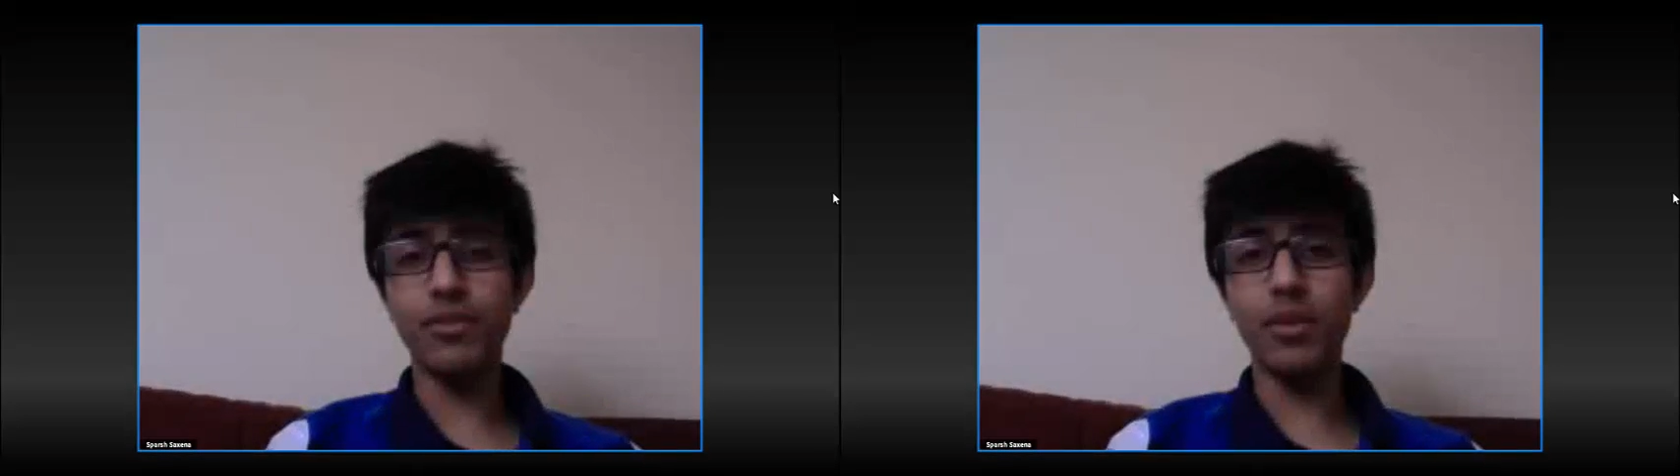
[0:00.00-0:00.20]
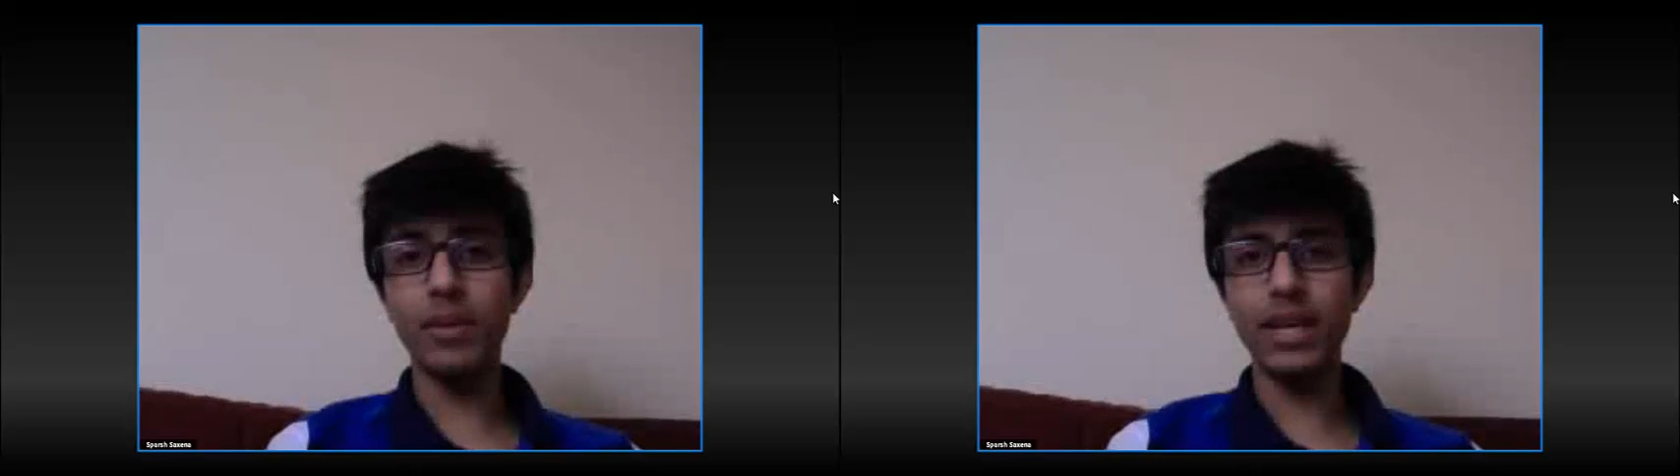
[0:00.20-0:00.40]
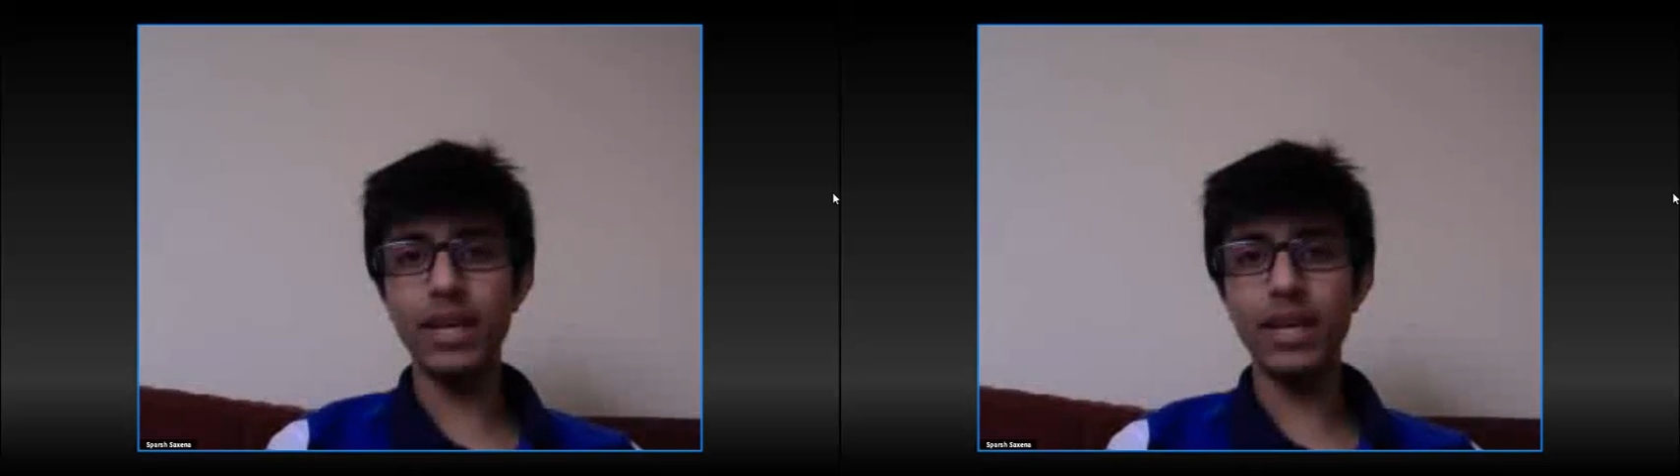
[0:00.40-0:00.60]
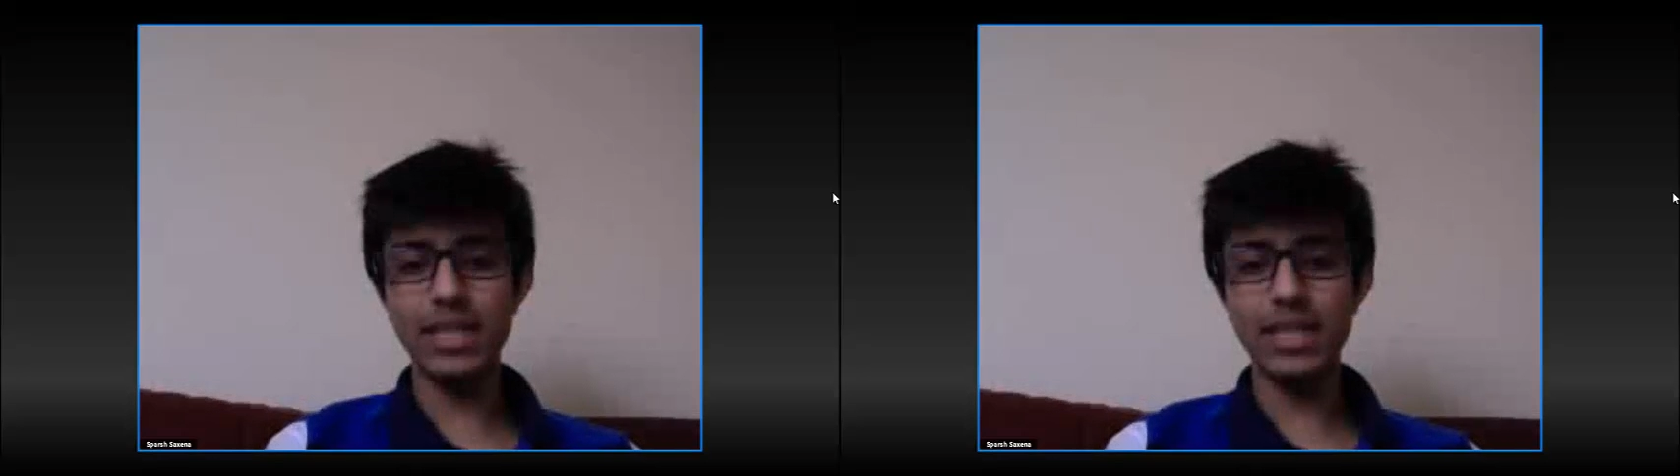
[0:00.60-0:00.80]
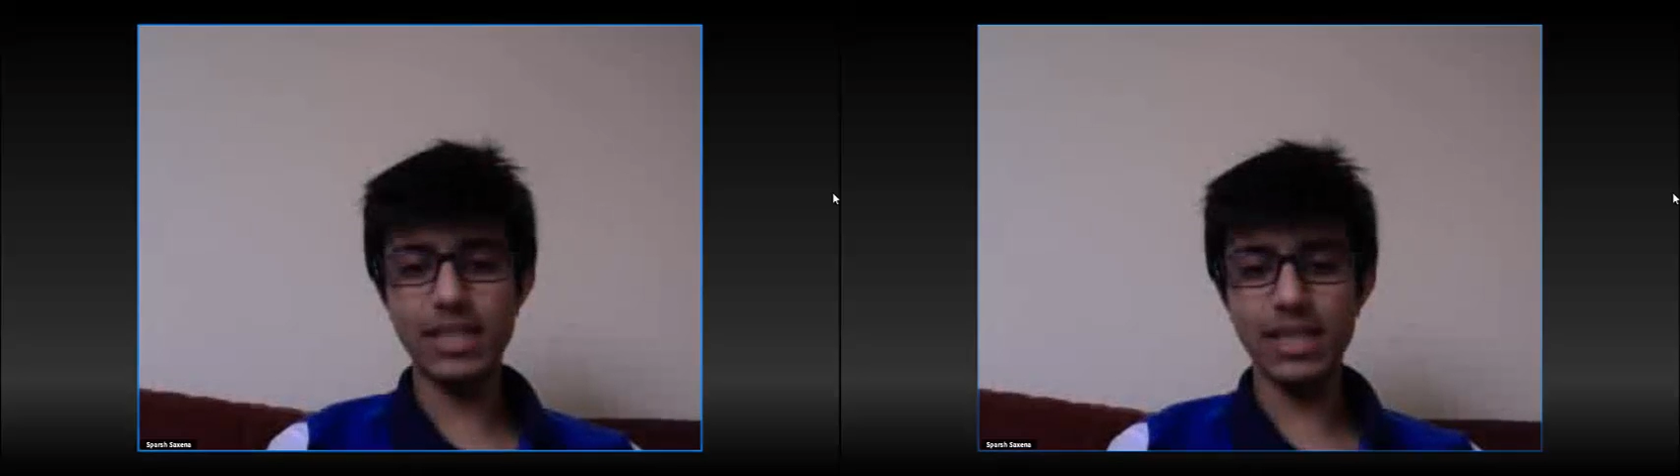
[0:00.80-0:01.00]
for my
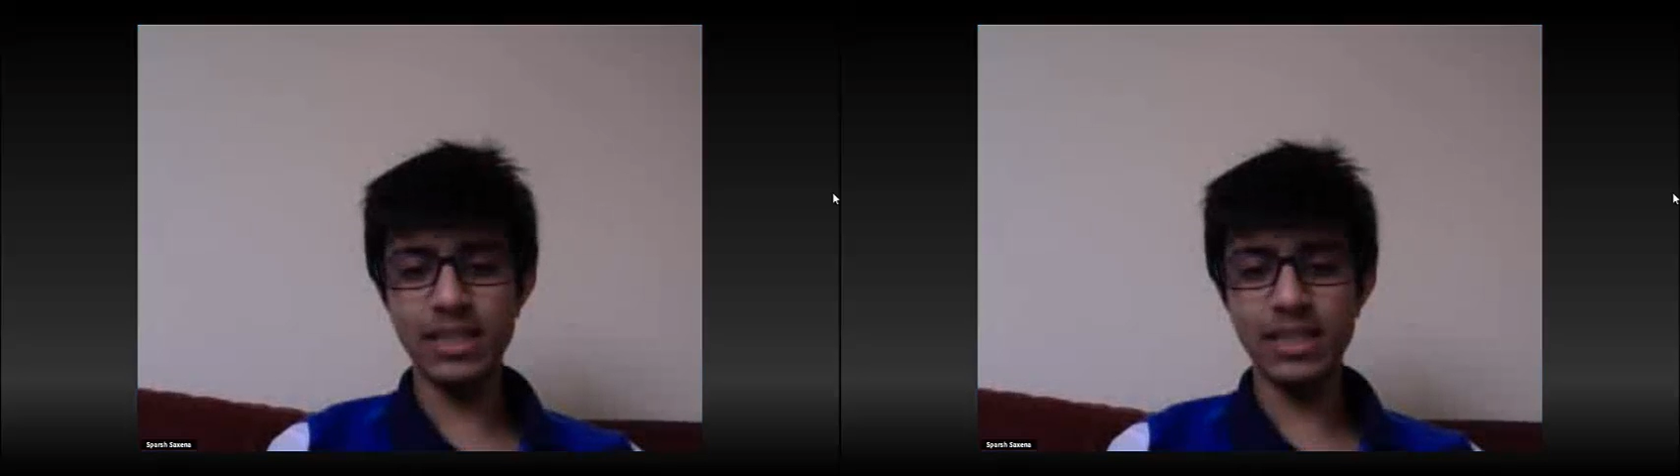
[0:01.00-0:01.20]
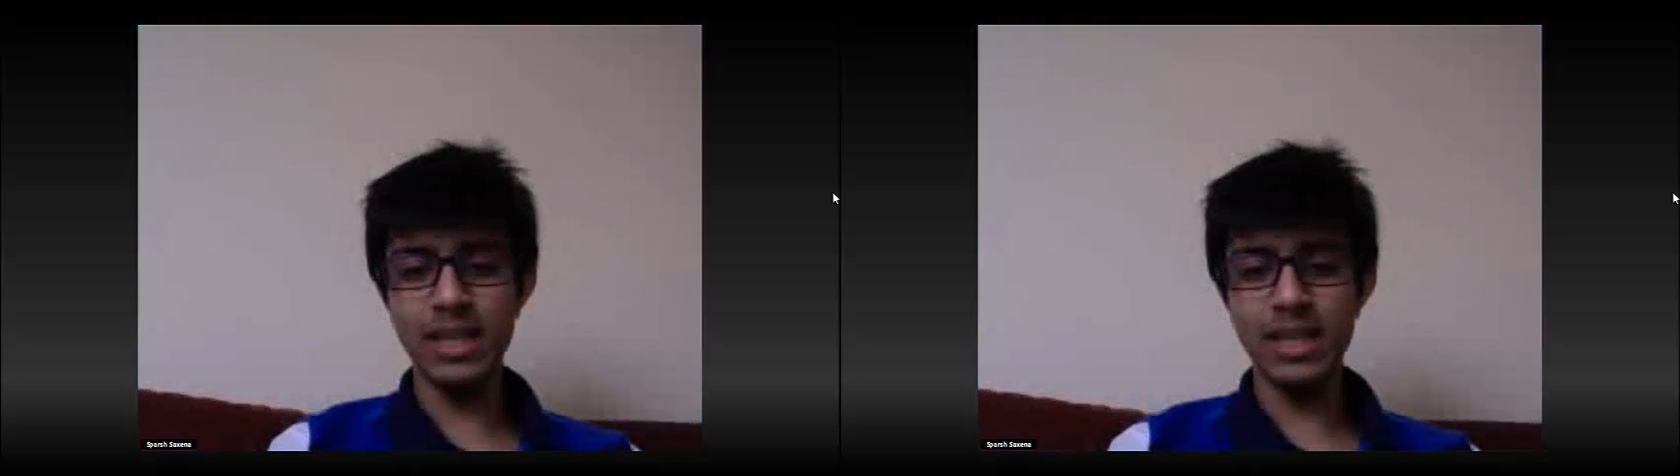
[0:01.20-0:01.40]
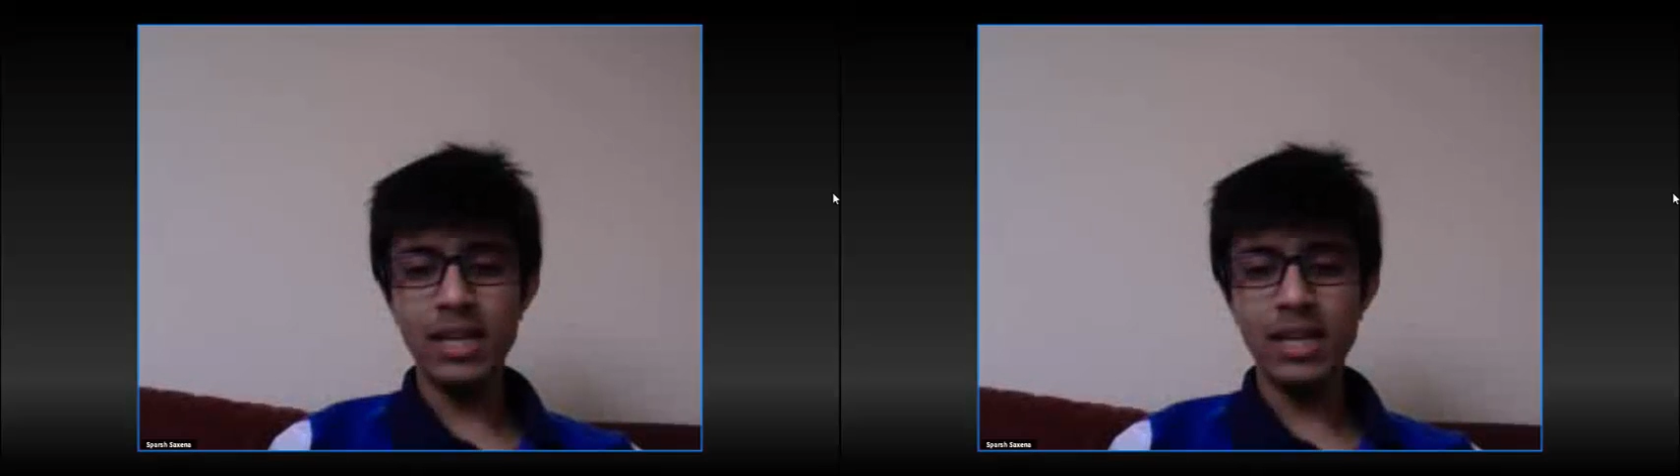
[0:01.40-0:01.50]
essays.